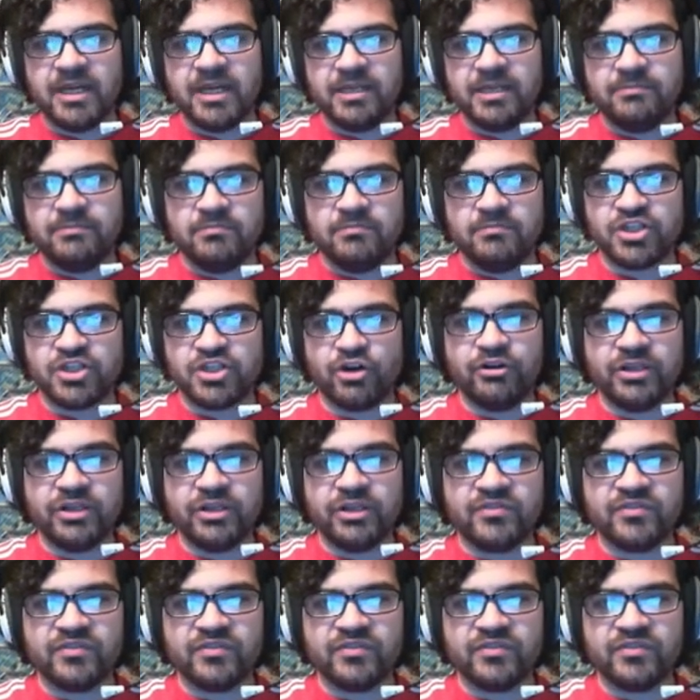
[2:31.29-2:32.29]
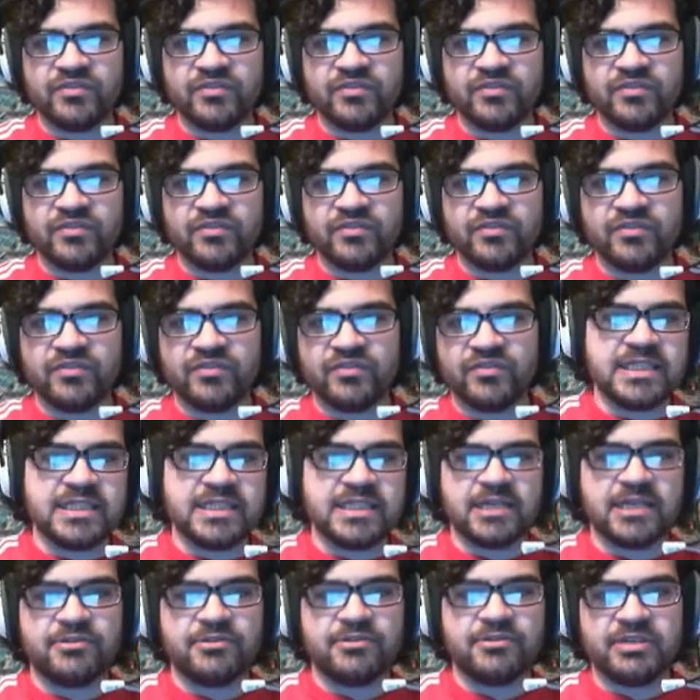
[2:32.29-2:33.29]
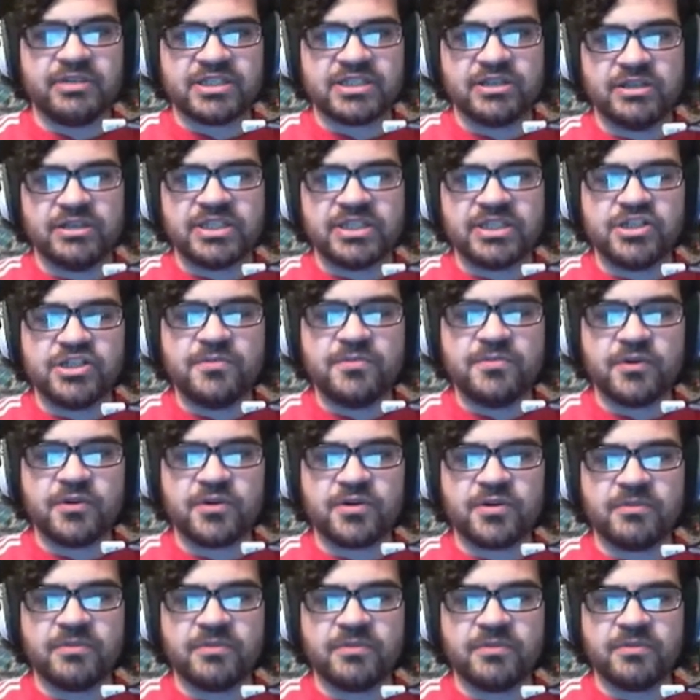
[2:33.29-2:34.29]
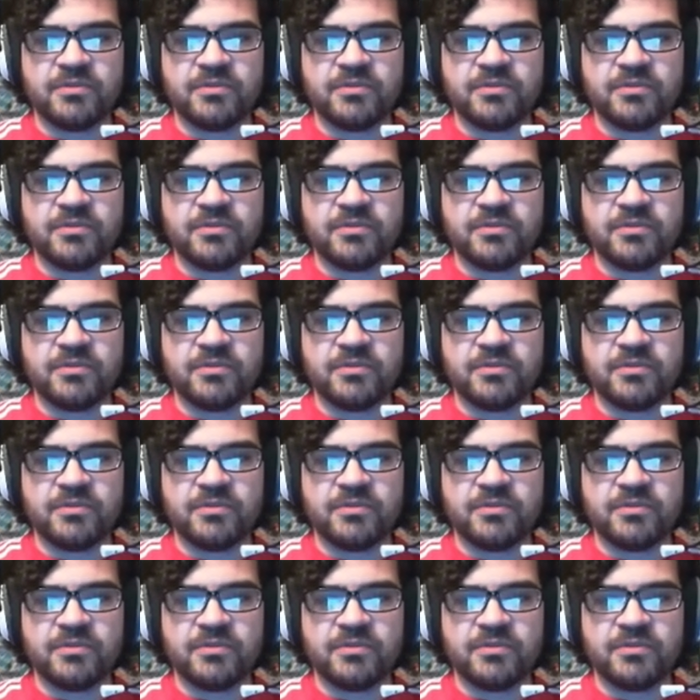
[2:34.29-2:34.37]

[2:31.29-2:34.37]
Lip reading: majority of the time. Seems out there is only two Pokemon